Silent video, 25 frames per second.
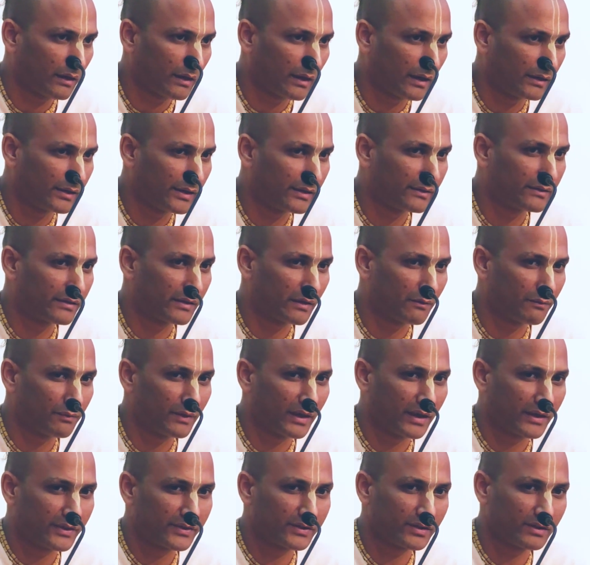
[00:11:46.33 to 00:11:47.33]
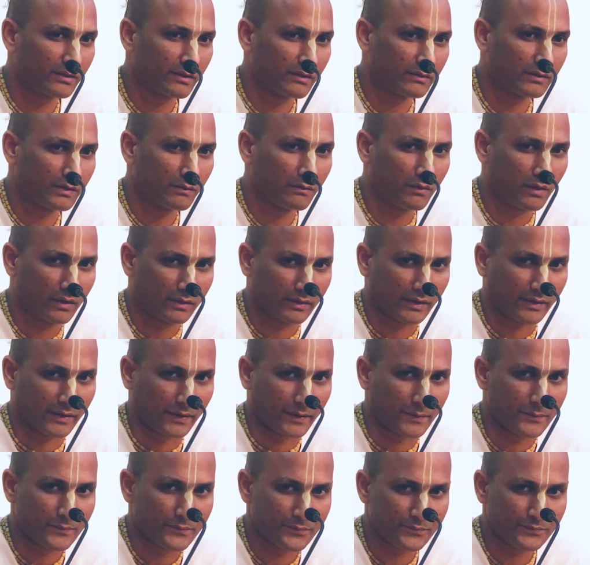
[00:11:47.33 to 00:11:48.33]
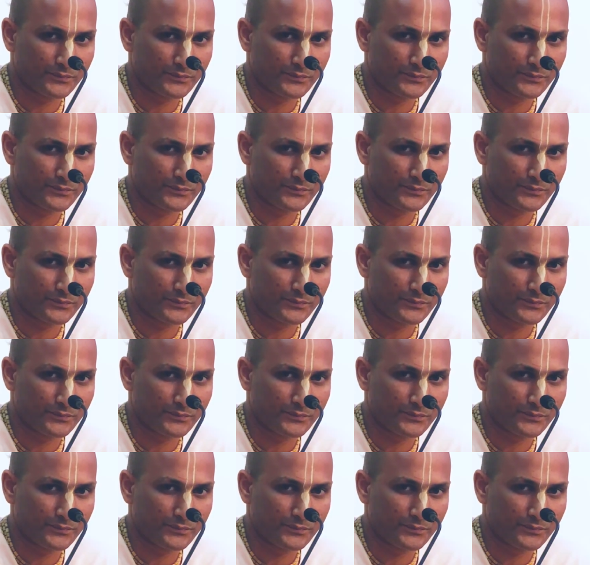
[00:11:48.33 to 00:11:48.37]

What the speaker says: and its reflection on the water.